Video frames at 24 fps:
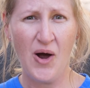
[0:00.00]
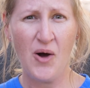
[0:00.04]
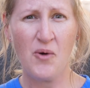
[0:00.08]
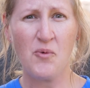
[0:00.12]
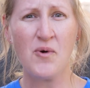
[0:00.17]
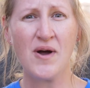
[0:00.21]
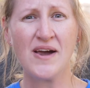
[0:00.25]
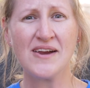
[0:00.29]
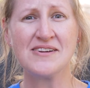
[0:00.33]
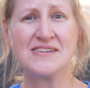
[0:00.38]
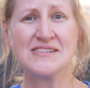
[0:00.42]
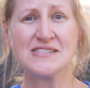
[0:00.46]

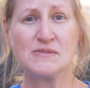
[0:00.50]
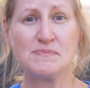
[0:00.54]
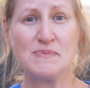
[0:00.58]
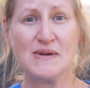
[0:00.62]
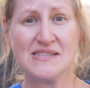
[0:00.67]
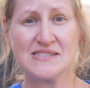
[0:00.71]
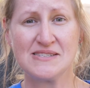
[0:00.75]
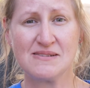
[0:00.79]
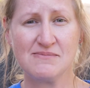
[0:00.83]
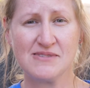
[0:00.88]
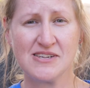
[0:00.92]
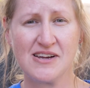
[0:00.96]
Why not
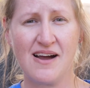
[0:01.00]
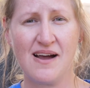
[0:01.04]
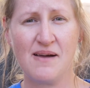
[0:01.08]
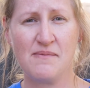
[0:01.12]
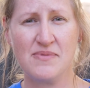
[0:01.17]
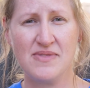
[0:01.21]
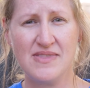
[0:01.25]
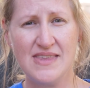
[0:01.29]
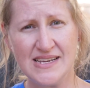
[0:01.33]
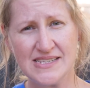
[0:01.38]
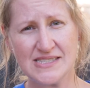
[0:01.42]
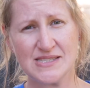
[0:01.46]
spend some
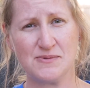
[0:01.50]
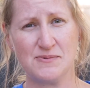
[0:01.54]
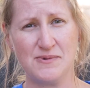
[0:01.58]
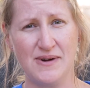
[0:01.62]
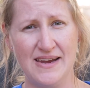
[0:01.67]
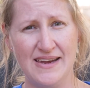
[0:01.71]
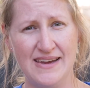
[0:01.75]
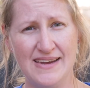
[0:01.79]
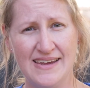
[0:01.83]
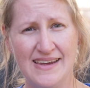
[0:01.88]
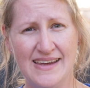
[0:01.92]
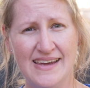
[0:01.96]
time this
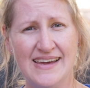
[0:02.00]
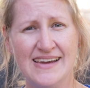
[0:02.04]
week